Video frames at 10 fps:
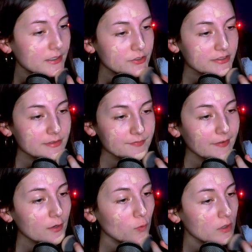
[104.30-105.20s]
And just a
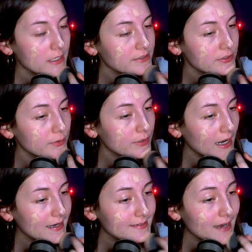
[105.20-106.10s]
fair warning to you
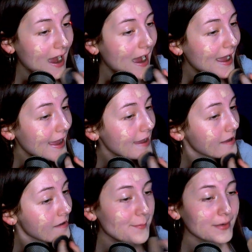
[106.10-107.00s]
guys,
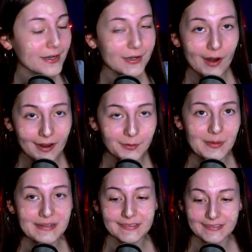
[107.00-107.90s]
I am not
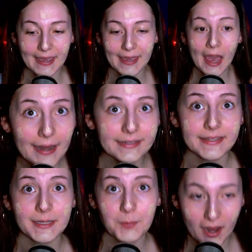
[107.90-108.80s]
going to say
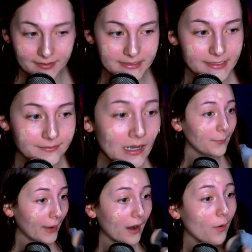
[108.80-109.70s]
anything positive
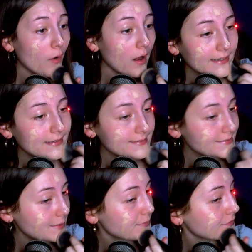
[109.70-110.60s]
about The
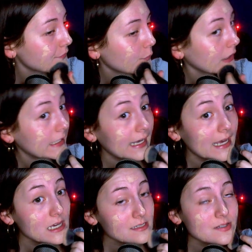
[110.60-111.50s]
Sims 4
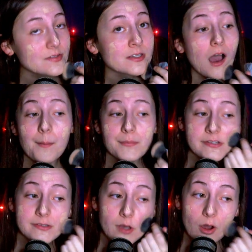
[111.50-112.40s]
kits. Um,
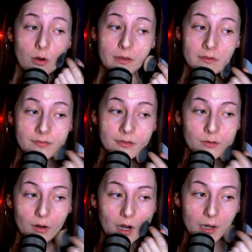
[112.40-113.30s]
so if
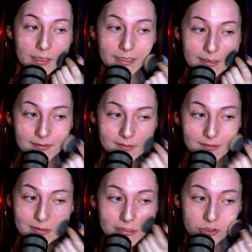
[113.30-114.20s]
you are
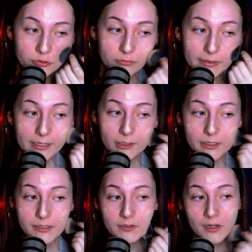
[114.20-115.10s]
easily
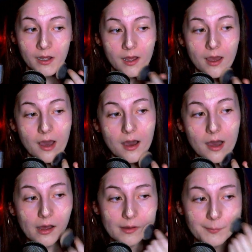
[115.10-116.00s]
triggered,
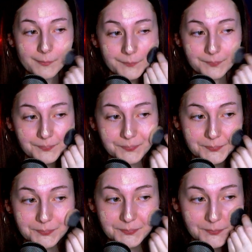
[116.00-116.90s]
um,
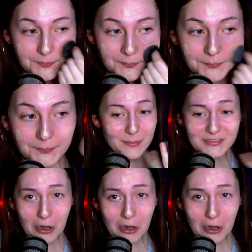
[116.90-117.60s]
I'm